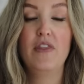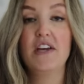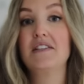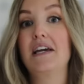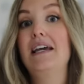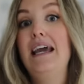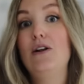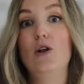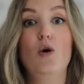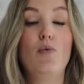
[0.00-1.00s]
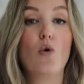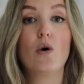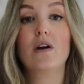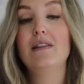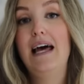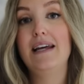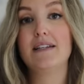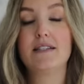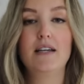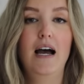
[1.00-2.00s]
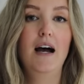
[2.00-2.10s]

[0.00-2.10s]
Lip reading: things like cantaloupe or lettuce,